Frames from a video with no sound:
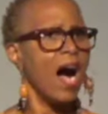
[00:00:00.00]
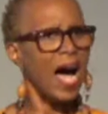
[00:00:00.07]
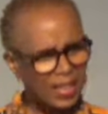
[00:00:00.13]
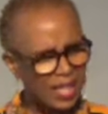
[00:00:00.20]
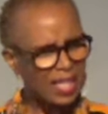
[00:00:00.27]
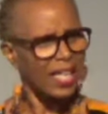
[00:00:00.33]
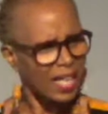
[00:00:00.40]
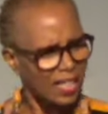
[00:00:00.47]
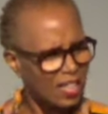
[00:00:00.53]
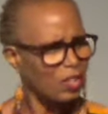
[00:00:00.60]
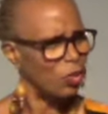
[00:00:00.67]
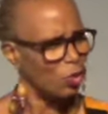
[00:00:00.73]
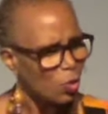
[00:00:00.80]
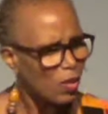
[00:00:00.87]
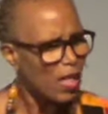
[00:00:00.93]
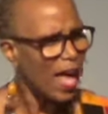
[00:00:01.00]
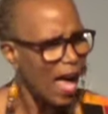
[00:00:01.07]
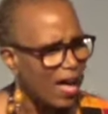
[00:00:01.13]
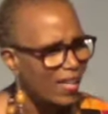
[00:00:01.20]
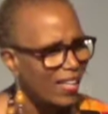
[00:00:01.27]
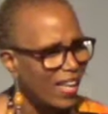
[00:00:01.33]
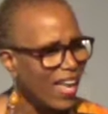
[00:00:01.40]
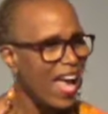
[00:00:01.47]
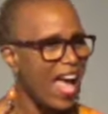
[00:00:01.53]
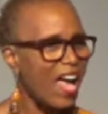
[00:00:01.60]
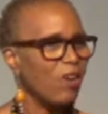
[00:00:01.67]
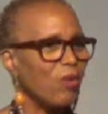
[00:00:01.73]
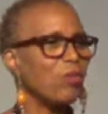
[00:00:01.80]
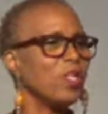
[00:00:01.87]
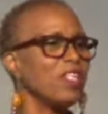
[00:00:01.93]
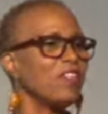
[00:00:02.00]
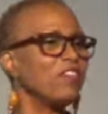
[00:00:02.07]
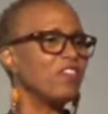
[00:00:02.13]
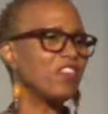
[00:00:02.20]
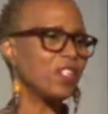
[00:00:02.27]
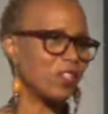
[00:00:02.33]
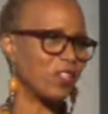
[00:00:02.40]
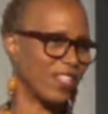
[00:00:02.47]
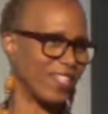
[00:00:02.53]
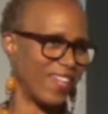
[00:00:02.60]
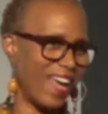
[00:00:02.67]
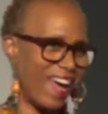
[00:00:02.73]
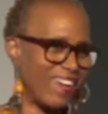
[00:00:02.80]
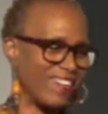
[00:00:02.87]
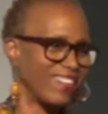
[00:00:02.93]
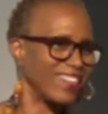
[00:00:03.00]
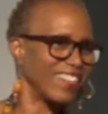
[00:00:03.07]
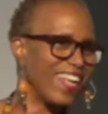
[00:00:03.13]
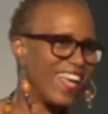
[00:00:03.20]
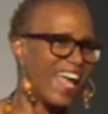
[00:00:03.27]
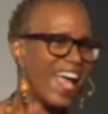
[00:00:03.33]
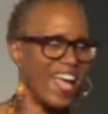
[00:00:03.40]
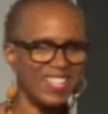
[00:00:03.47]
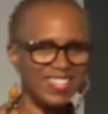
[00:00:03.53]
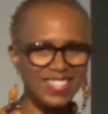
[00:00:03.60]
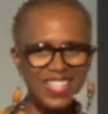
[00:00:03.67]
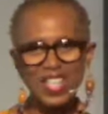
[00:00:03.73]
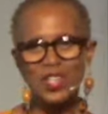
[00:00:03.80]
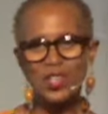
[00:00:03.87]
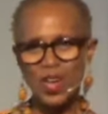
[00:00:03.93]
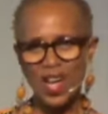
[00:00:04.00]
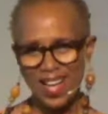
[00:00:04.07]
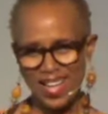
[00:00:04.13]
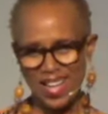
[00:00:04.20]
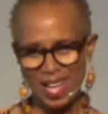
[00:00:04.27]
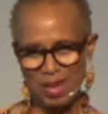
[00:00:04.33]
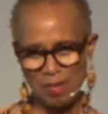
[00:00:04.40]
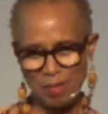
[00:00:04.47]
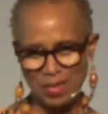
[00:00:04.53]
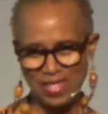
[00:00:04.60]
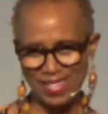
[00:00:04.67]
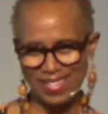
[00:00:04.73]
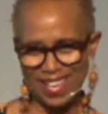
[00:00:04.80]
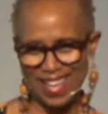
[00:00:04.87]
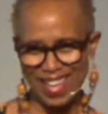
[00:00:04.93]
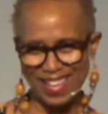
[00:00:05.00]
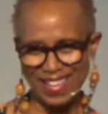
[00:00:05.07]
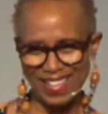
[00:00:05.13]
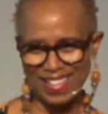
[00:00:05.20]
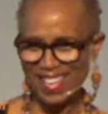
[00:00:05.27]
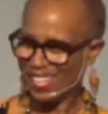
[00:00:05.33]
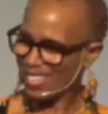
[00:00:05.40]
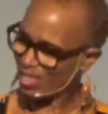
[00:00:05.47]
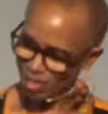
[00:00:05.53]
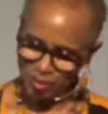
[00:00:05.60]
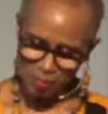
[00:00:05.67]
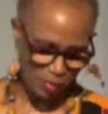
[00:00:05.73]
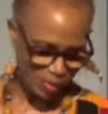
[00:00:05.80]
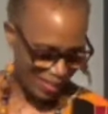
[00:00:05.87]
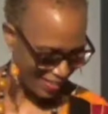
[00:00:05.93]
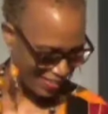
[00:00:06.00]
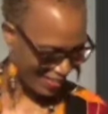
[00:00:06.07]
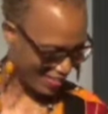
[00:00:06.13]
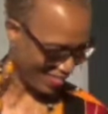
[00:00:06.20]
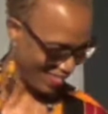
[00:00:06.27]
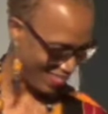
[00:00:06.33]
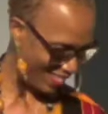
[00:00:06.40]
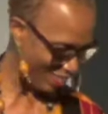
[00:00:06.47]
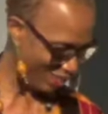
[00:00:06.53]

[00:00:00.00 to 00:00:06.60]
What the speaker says: I think I can do that. And we figured it out. And here I am today. And it's a blessing.